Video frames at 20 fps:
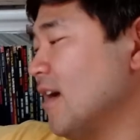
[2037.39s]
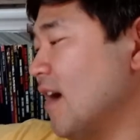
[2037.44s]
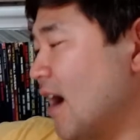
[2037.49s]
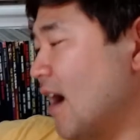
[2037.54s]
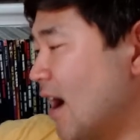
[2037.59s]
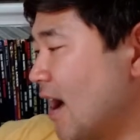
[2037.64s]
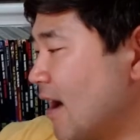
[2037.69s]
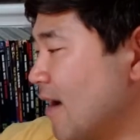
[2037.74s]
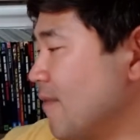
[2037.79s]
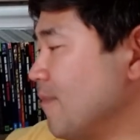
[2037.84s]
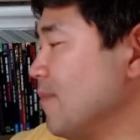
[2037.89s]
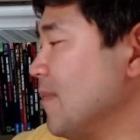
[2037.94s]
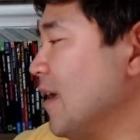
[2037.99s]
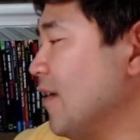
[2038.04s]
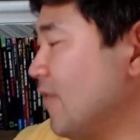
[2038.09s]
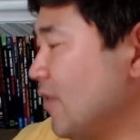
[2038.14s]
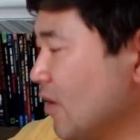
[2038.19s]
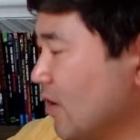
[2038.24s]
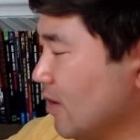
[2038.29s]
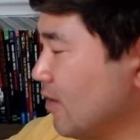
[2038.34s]

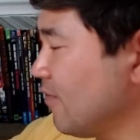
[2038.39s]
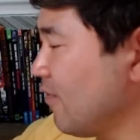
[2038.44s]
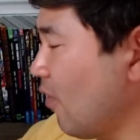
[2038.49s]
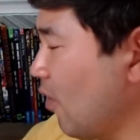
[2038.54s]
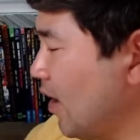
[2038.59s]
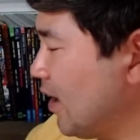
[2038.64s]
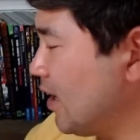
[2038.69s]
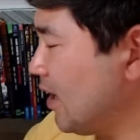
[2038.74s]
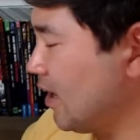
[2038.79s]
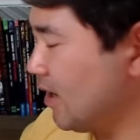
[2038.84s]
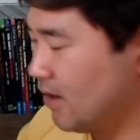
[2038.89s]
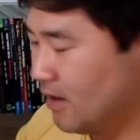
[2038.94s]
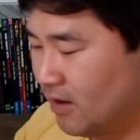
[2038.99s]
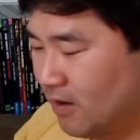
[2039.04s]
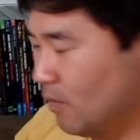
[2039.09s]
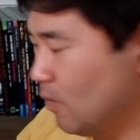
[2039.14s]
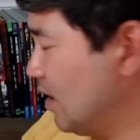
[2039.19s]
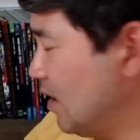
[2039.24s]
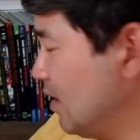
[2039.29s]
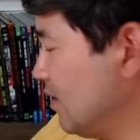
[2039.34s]
If you can avoid it,
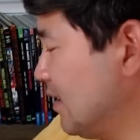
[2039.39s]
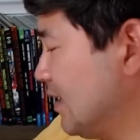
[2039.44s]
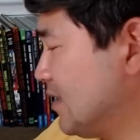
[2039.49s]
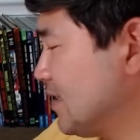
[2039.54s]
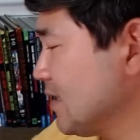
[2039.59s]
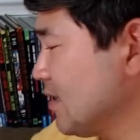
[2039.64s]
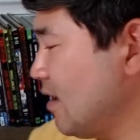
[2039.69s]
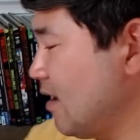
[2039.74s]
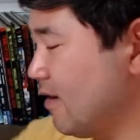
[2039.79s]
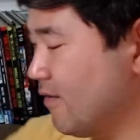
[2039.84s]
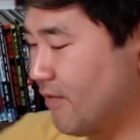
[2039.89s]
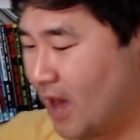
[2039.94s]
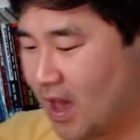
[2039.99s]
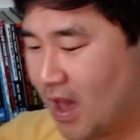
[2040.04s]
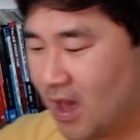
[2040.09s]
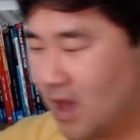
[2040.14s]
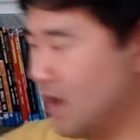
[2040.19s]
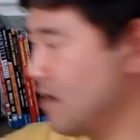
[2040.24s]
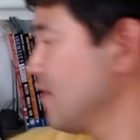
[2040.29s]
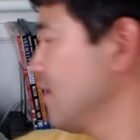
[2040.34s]
let's
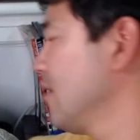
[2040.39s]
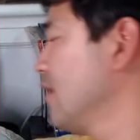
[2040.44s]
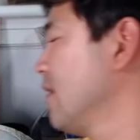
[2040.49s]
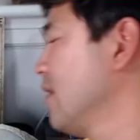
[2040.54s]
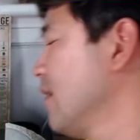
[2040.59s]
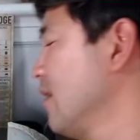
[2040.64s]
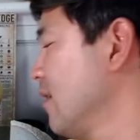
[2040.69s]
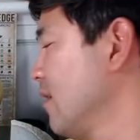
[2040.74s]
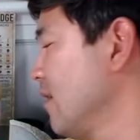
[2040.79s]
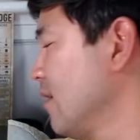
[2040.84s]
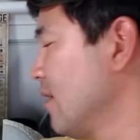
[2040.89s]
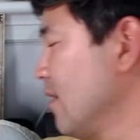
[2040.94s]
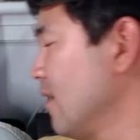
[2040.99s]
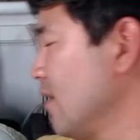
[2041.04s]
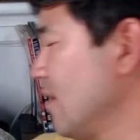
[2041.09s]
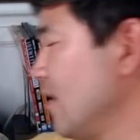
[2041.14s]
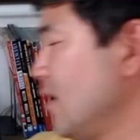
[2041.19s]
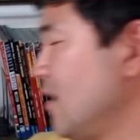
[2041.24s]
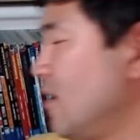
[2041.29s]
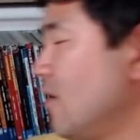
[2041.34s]
clarify it.
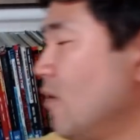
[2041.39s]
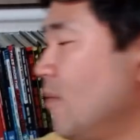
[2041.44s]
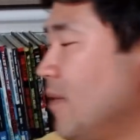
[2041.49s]
You'll